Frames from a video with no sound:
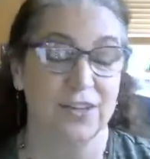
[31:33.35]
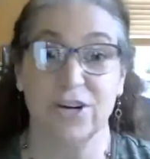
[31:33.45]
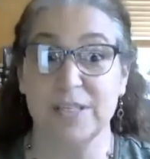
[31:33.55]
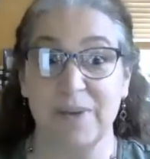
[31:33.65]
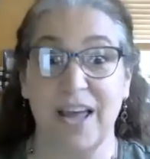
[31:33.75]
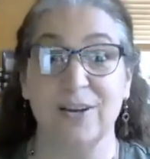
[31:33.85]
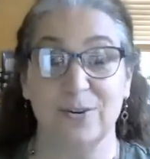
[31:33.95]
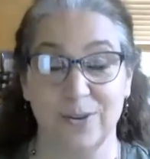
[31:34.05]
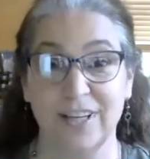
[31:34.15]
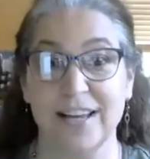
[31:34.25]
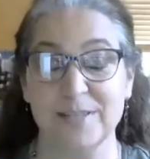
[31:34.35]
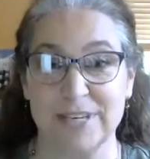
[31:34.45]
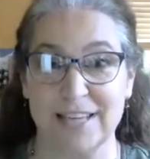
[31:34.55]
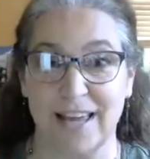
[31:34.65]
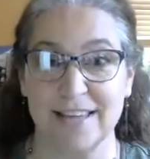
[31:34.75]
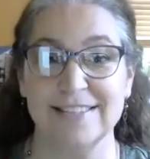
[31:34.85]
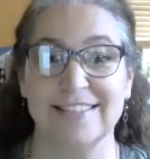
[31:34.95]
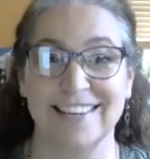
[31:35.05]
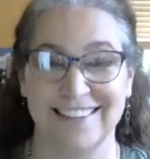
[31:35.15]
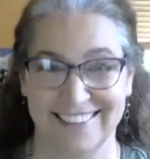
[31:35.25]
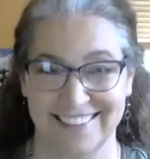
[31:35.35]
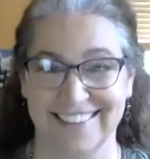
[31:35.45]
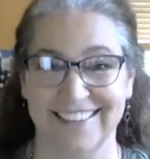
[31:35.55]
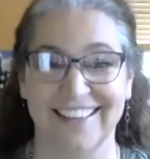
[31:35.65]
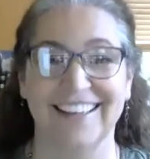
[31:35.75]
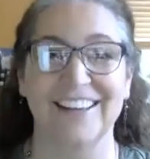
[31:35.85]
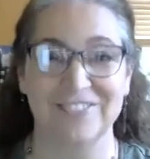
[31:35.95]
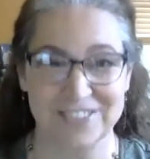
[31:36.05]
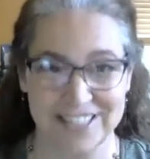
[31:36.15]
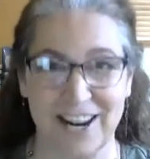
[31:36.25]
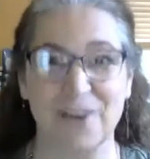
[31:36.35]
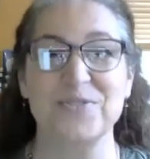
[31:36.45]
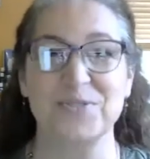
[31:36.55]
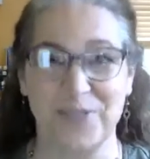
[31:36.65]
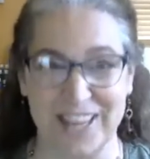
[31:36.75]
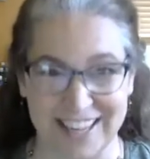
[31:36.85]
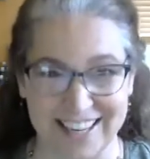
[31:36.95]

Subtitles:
I could organize my desk for 10 hours a week.